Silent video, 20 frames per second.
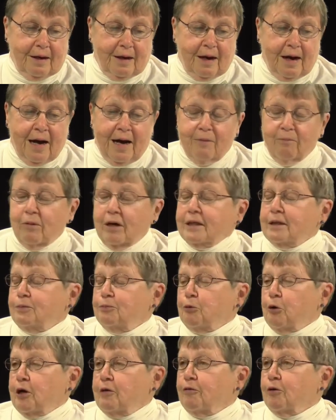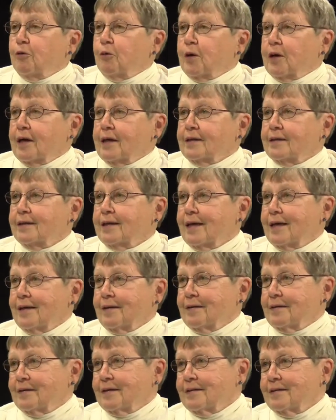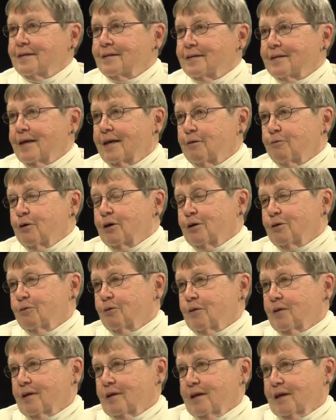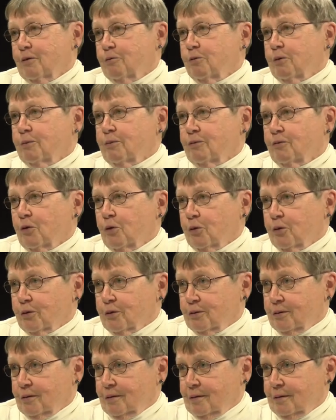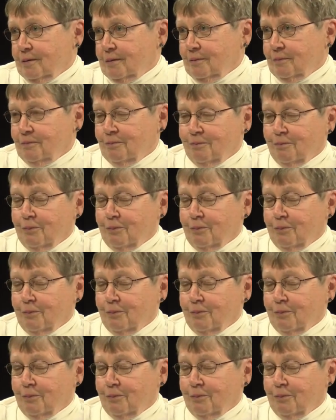I'm much braver when I say this is Kate Rader with the League of Women Voters mm.